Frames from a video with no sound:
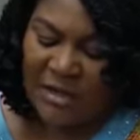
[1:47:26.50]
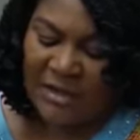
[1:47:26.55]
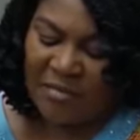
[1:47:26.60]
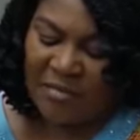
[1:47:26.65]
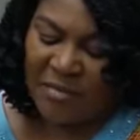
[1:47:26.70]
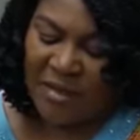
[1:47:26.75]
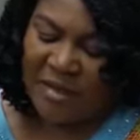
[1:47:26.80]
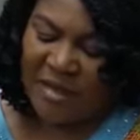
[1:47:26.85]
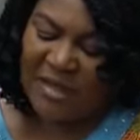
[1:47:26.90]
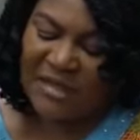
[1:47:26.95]
Look
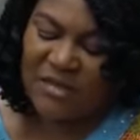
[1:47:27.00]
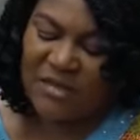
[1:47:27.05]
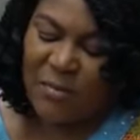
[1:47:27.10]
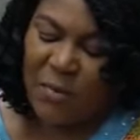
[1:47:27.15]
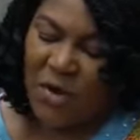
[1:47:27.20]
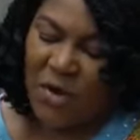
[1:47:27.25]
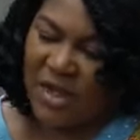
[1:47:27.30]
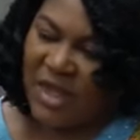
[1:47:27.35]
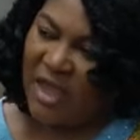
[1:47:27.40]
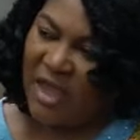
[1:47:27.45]
at the meat
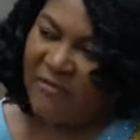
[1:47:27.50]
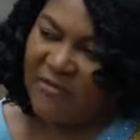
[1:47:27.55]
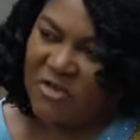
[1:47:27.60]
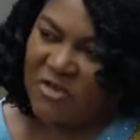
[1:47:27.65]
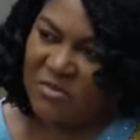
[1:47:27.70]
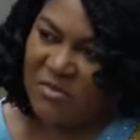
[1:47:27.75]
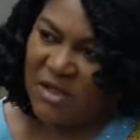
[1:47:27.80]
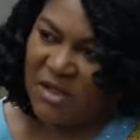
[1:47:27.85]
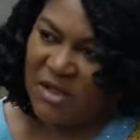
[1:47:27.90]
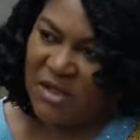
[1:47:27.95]
this boy
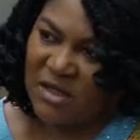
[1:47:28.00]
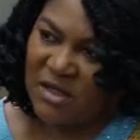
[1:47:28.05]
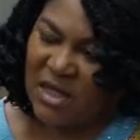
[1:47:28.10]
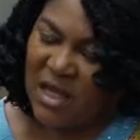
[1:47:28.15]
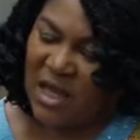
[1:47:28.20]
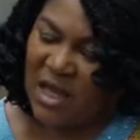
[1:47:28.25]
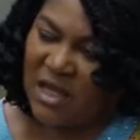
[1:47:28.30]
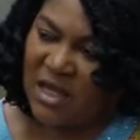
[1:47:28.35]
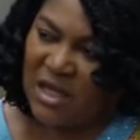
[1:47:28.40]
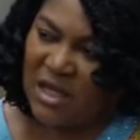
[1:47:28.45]
gave to me.
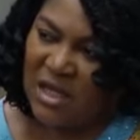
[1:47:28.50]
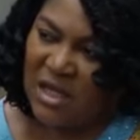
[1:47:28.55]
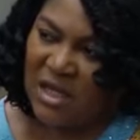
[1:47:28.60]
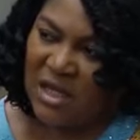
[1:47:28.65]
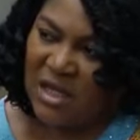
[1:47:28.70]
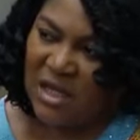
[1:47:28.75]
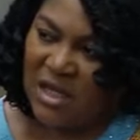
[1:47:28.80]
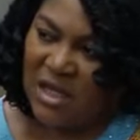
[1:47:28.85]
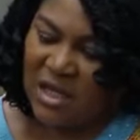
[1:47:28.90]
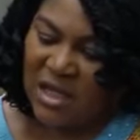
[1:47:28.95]
Eh?
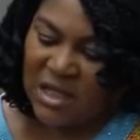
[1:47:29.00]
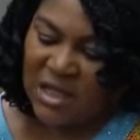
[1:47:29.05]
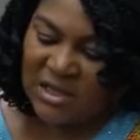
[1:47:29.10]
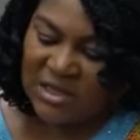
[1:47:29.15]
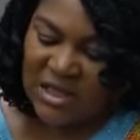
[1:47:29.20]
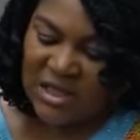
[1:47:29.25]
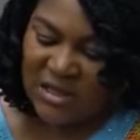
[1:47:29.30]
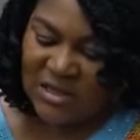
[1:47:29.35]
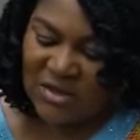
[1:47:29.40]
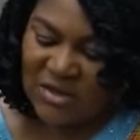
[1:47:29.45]

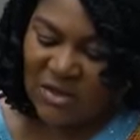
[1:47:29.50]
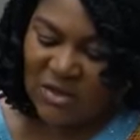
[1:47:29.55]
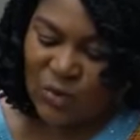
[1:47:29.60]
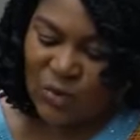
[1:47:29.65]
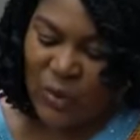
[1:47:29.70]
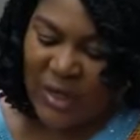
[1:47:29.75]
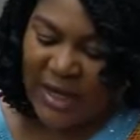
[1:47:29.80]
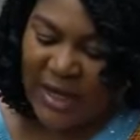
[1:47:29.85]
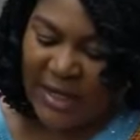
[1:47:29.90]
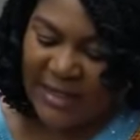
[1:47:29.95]
Is this
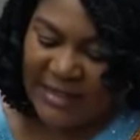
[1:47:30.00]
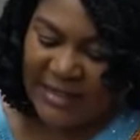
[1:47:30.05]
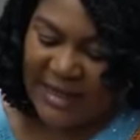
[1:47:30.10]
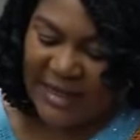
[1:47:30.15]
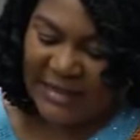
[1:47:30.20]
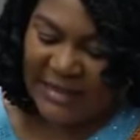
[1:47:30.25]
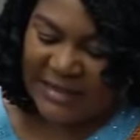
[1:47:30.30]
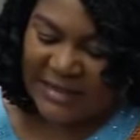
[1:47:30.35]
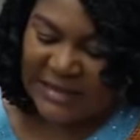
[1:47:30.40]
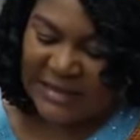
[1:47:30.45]
not
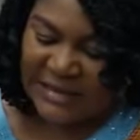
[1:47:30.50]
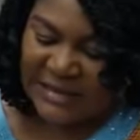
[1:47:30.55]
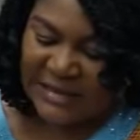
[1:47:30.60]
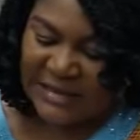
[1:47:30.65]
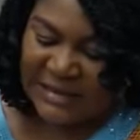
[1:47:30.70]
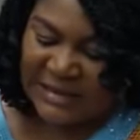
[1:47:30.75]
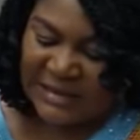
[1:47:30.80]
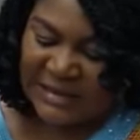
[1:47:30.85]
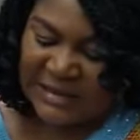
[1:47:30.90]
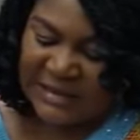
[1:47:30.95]
wickedness?
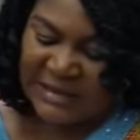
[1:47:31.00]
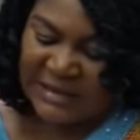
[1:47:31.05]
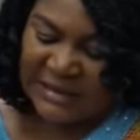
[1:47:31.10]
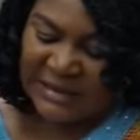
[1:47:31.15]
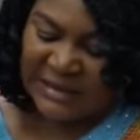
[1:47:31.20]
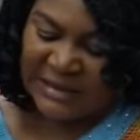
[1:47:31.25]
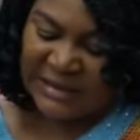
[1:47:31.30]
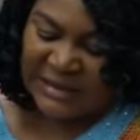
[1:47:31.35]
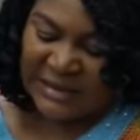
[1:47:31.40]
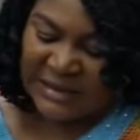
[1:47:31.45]

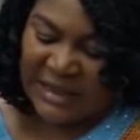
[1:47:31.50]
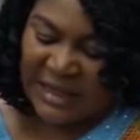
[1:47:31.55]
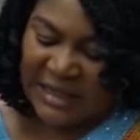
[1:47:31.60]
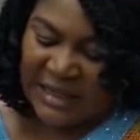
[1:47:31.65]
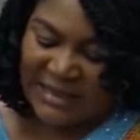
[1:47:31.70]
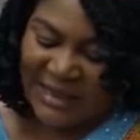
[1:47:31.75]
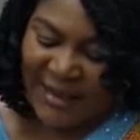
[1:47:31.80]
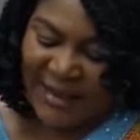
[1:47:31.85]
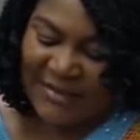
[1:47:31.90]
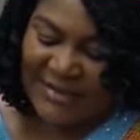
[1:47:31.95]

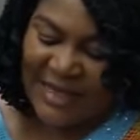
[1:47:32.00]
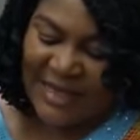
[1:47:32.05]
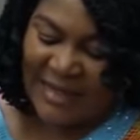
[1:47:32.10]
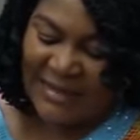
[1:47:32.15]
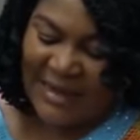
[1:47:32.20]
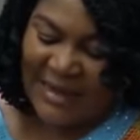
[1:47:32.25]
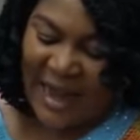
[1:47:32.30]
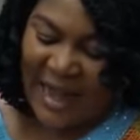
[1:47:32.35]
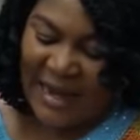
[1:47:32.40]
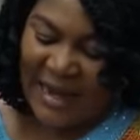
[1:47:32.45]

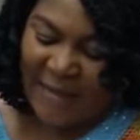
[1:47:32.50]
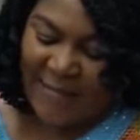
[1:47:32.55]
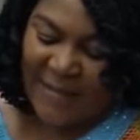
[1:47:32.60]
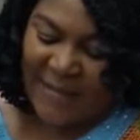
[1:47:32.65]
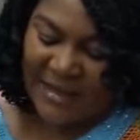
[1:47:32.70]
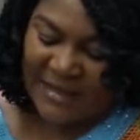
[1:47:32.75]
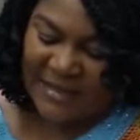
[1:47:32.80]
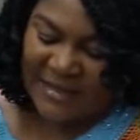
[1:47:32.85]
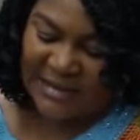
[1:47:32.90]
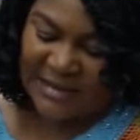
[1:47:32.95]
3,000
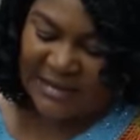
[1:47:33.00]
naira